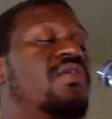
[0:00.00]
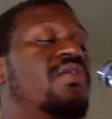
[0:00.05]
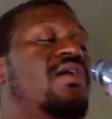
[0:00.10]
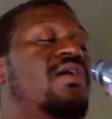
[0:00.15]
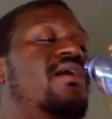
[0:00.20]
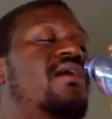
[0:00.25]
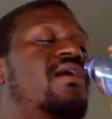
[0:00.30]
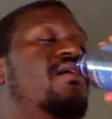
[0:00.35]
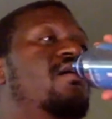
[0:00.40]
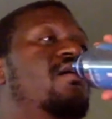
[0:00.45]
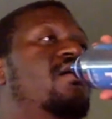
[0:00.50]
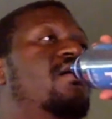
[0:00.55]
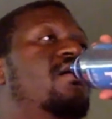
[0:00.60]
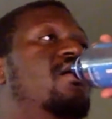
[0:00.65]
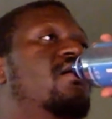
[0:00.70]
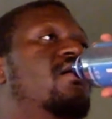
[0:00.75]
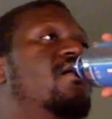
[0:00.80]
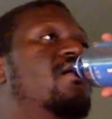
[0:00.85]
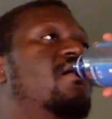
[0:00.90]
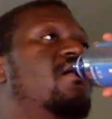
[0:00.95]
a
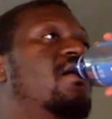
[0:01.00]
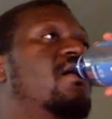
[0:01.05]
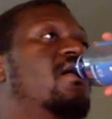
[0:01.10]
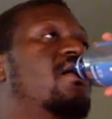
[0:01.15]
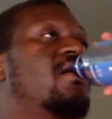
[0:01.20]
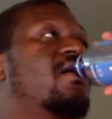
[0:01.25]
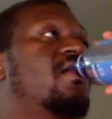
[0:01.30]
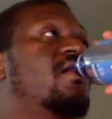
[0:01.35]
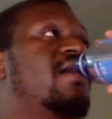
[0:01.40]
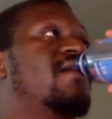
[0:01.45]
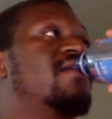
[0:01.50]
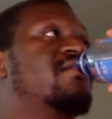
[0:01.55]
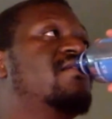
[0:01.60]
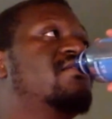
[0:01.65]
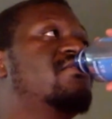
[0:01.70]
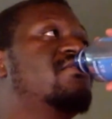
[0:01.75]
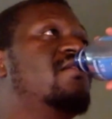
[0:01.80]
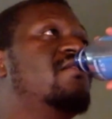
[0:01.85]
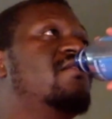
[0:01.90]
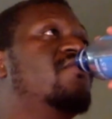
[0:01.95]
lot of
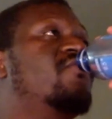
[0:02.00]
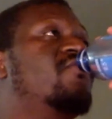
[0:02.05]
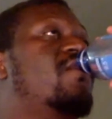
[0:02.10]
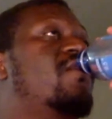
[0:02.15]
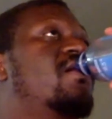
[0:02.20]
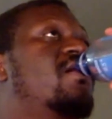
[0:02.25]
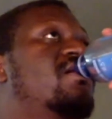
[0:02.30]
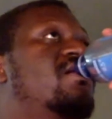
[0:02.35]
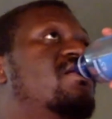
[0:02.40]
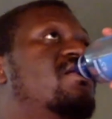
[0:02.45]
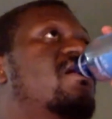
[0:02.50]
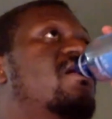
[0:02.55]
destructive qualities.